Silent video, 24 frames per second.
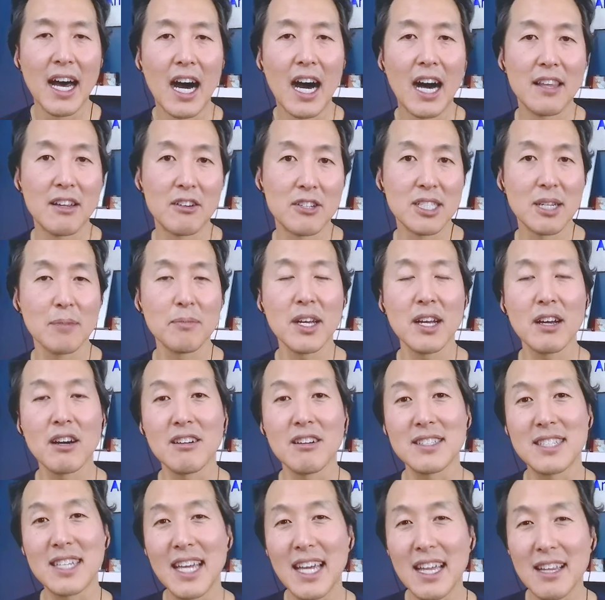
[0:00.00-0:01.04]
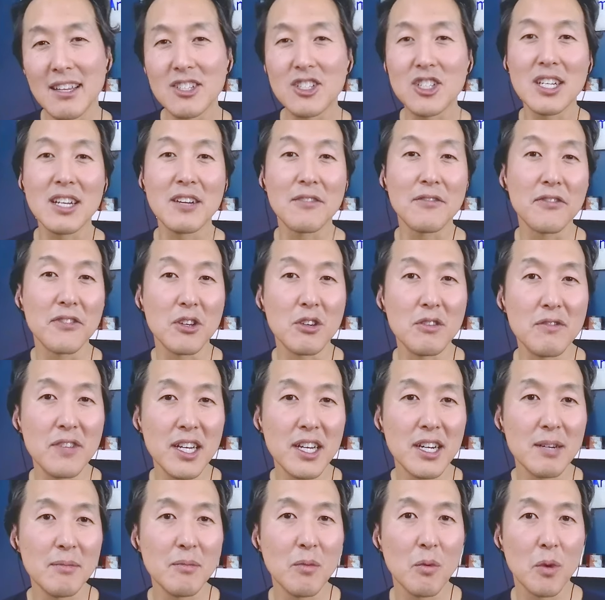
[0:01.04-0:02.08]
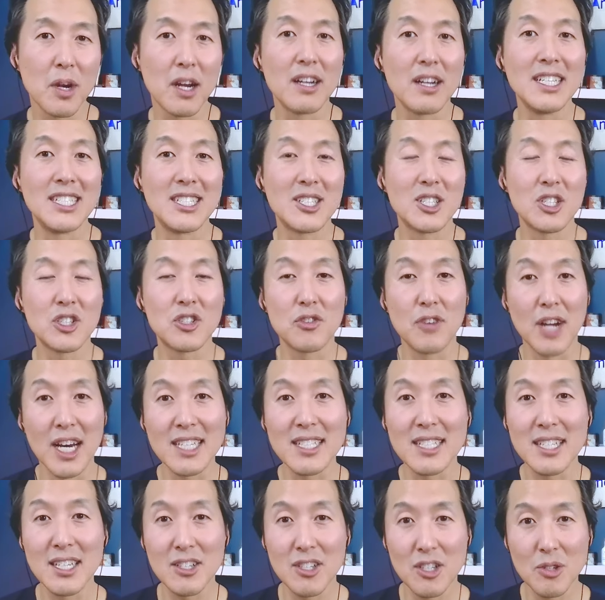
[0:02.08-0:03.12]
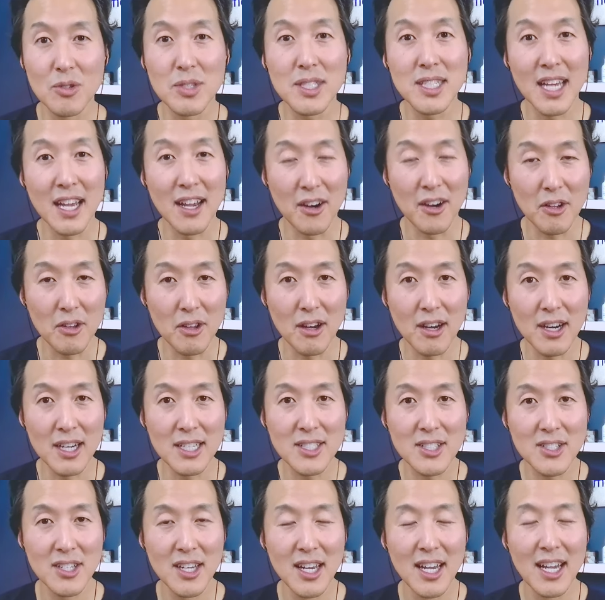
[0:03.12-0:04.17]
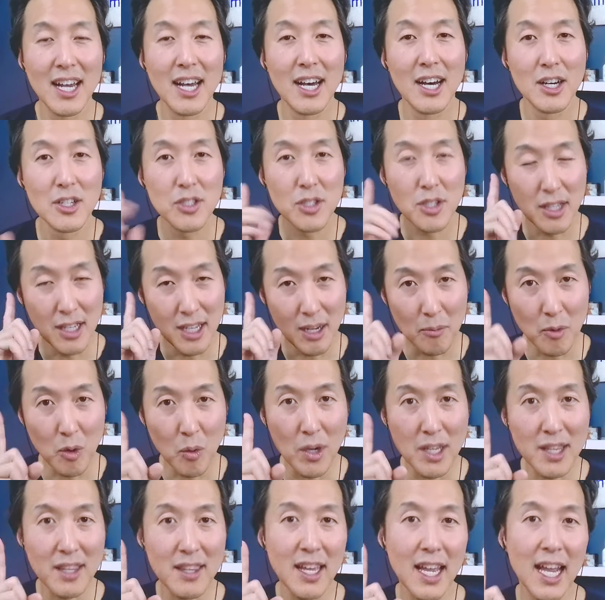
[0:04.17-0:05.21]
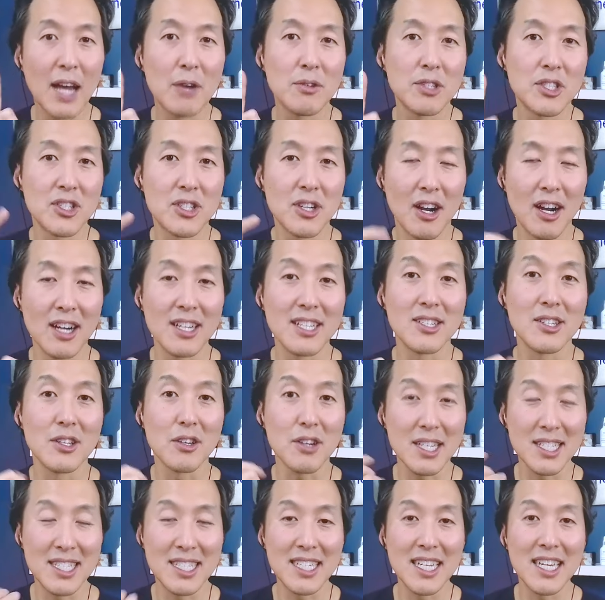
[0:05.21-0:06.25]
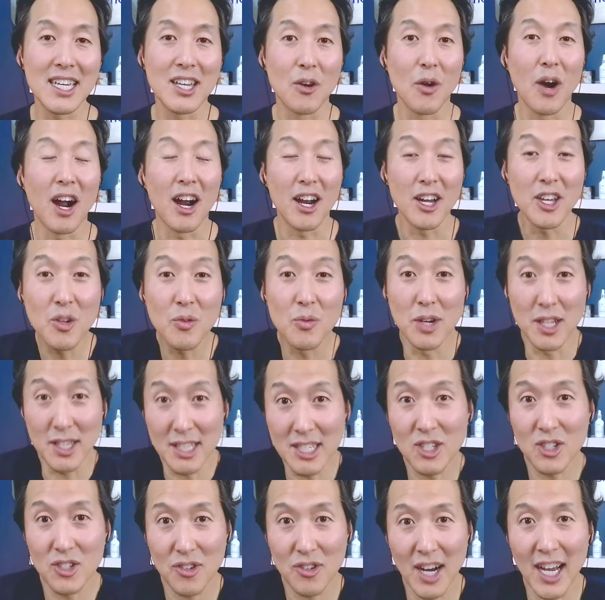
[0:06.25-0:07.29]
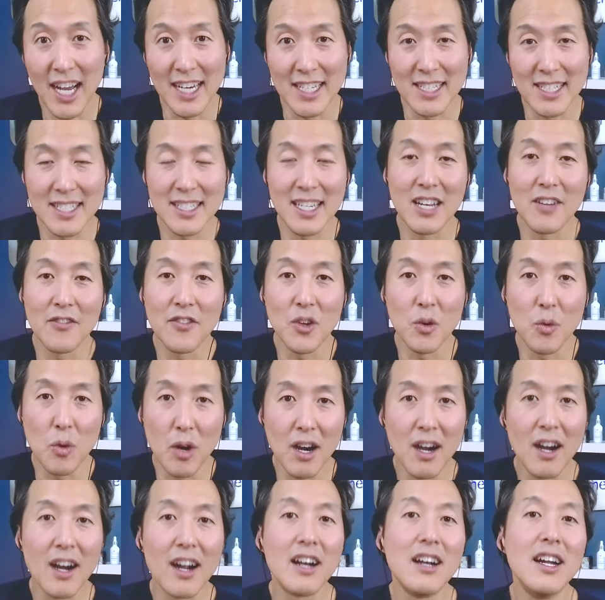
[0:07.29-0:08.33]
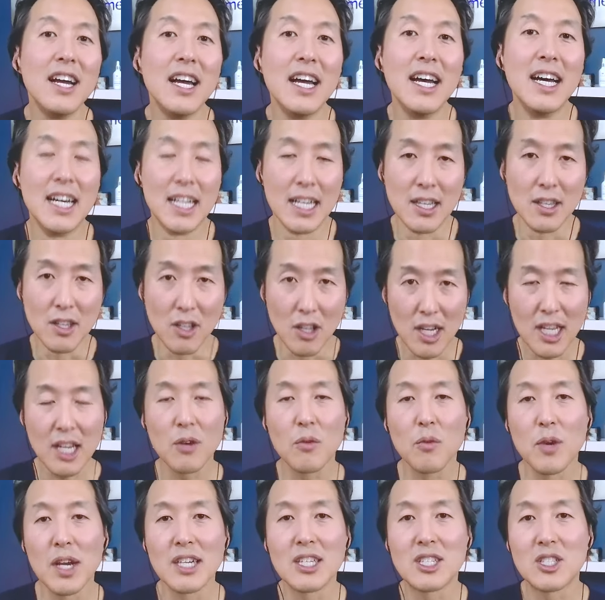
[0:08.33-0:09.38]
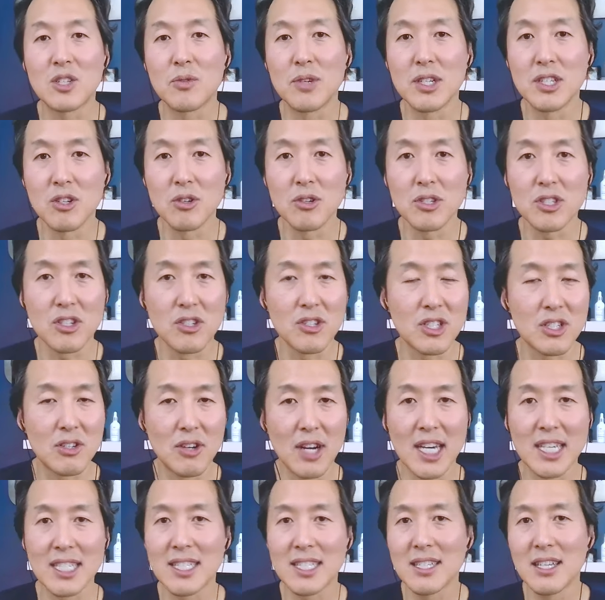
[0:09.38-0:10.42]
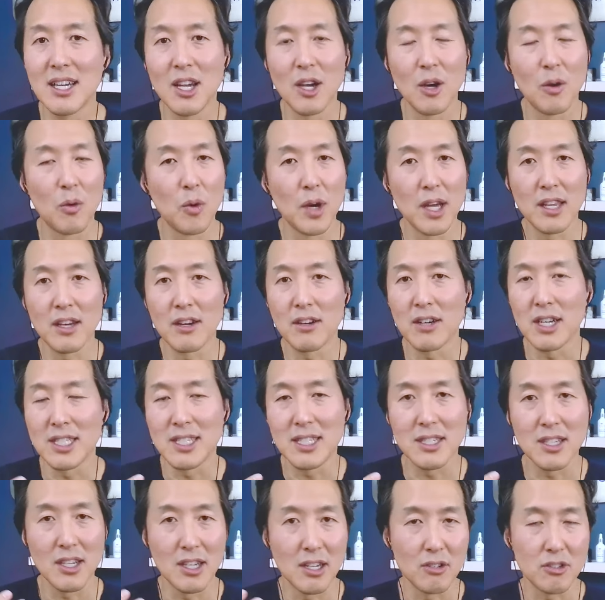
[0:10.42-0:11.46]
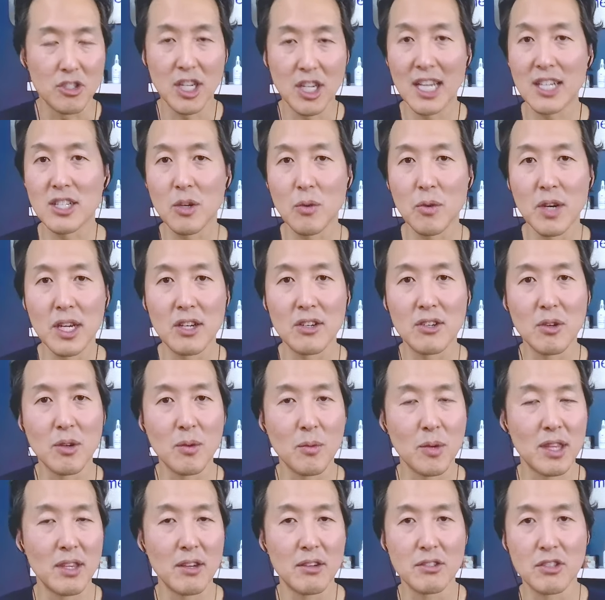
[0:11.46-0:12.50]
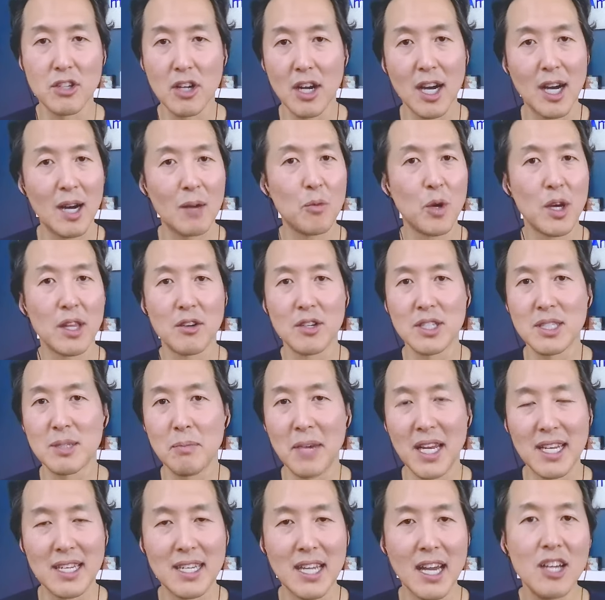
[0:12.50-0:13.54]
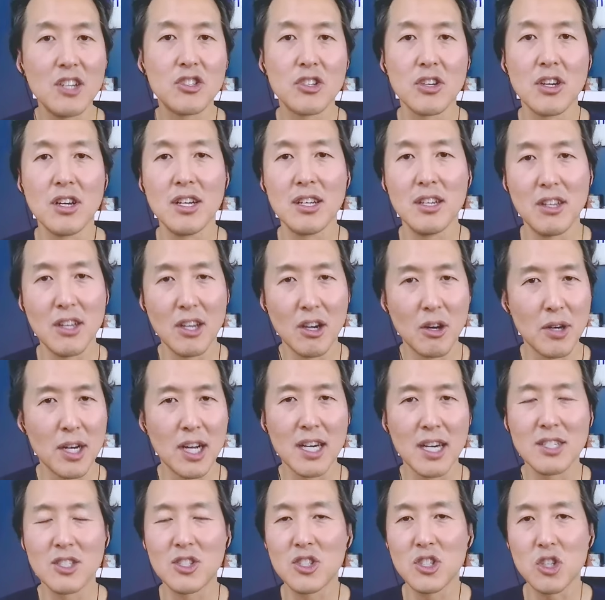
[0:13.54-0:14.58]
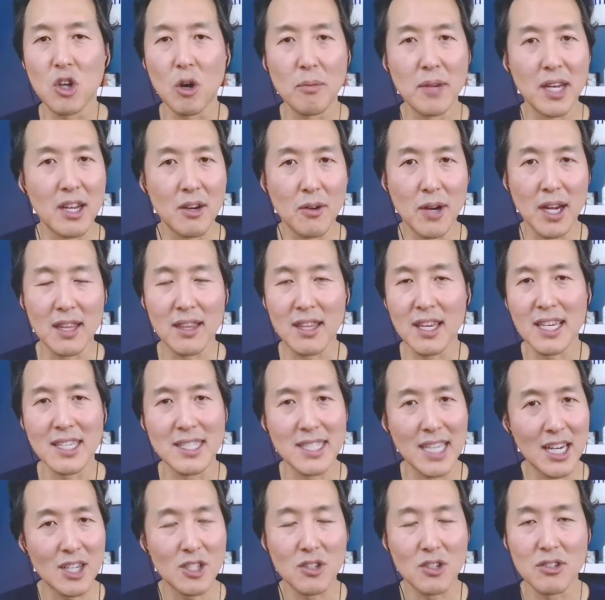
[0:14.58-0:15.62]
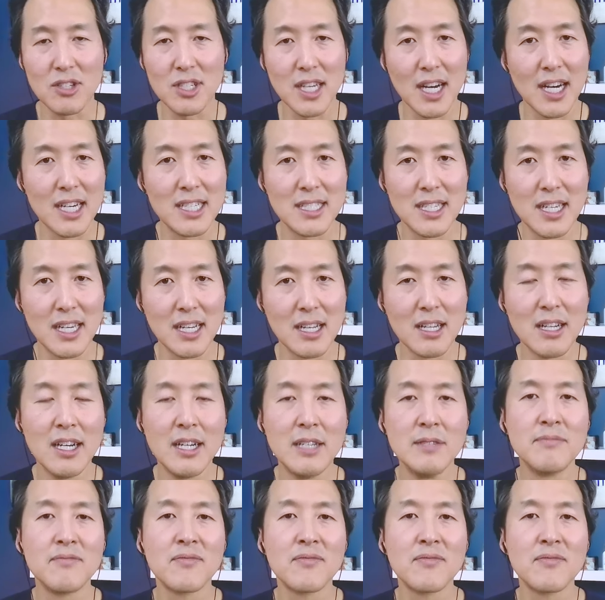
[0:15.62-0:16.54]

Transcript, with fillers: Uh, there's something called telogen effluvium where it's stress induced hair loss. So the number one thing I would start is look and see, you know, are you really stressed? And if you are, look at ways to reduce your stress, whether it's, you know, changing what you're doing with your job, whether it's meditation, yoga, so many great things, exercising.